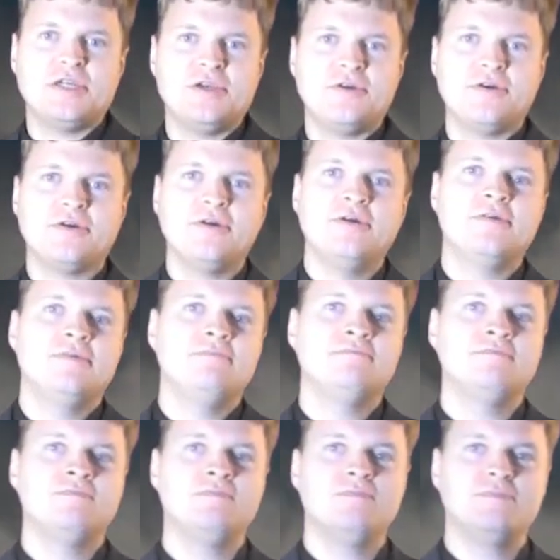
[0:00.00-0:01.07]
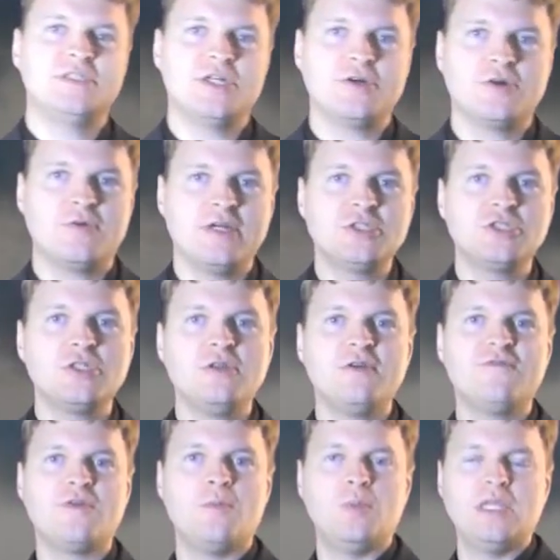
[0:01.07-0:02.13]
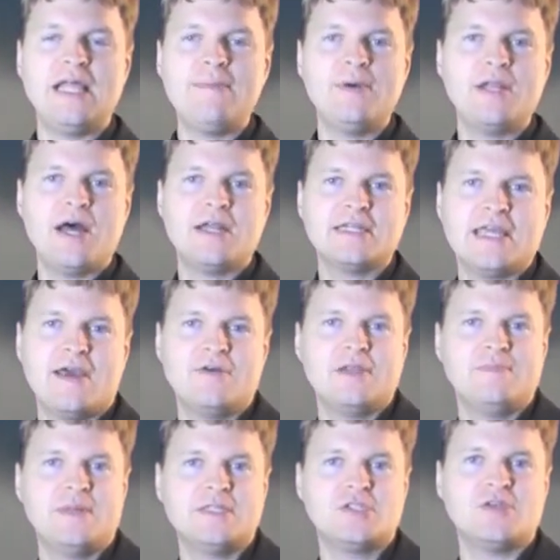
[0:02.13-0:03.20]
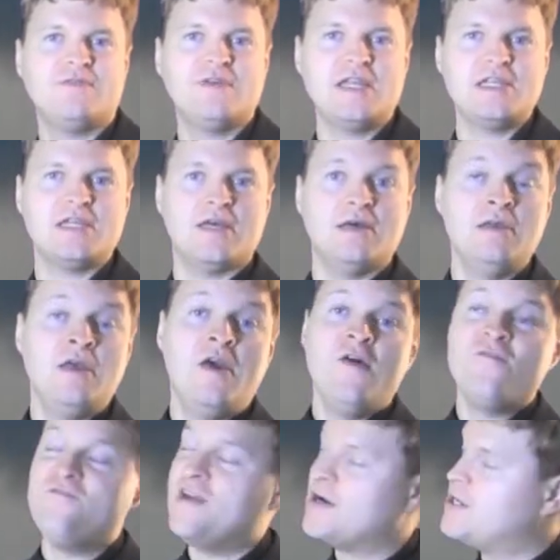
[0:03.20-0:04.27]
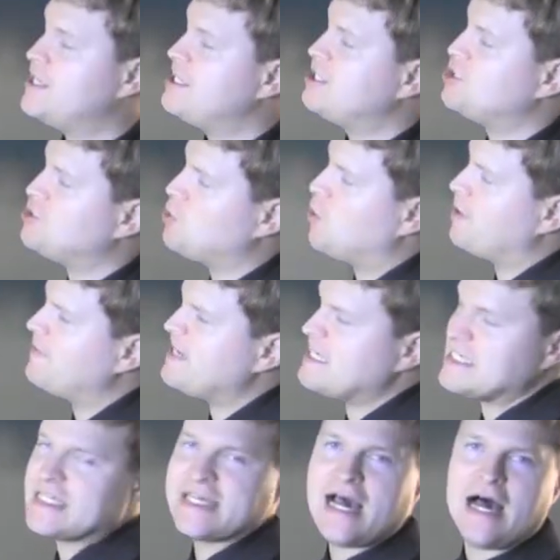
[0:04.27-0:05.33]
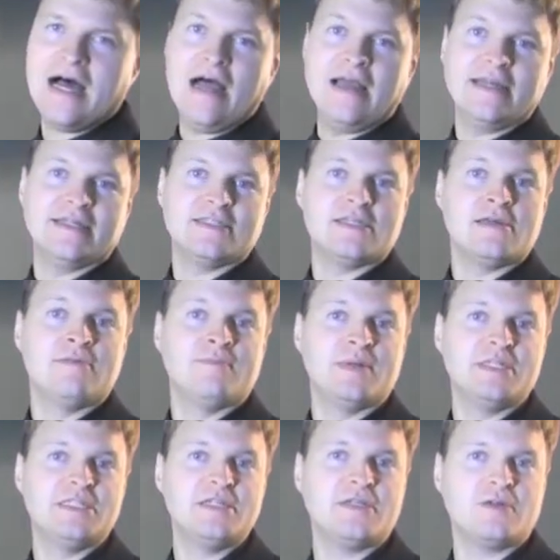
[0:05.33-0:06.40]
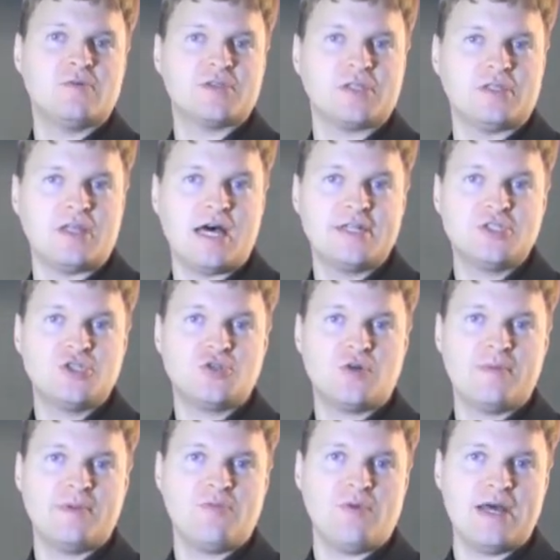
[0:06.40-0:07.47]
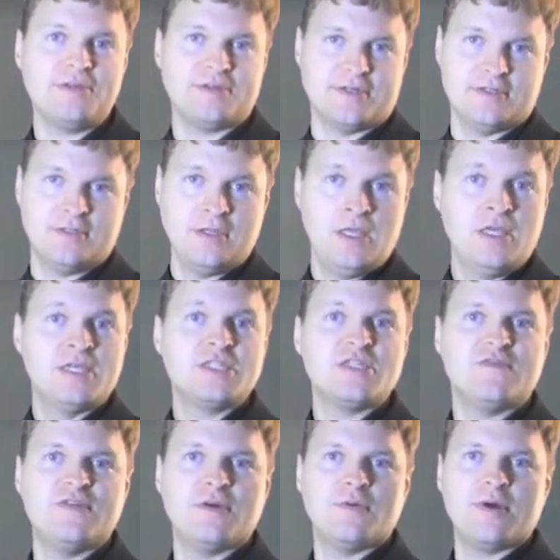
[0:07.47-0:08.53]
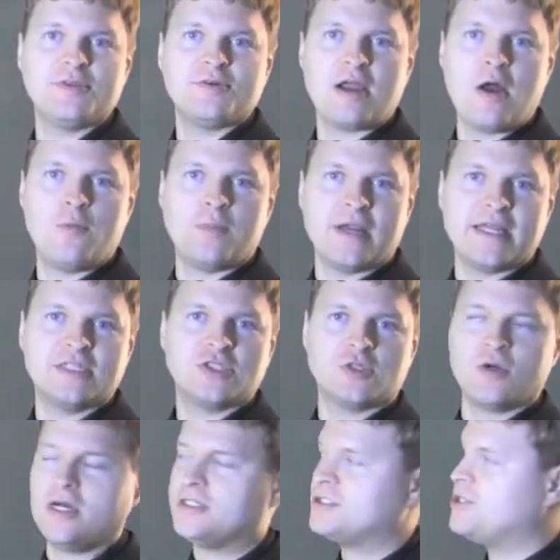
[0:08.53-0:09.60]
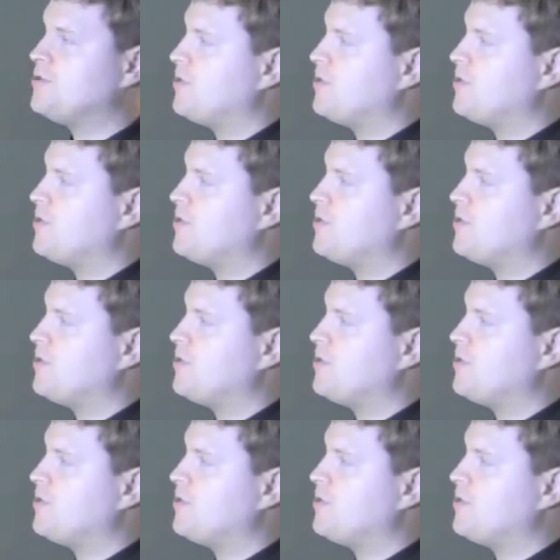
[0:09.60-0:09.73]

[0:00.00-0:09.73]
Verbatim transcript: here. Derek Rentschler from Lebanon County, Pennsylvania. Very stormy skies. Been dealing with a lot of stormy weather, severe weather outbreaks across the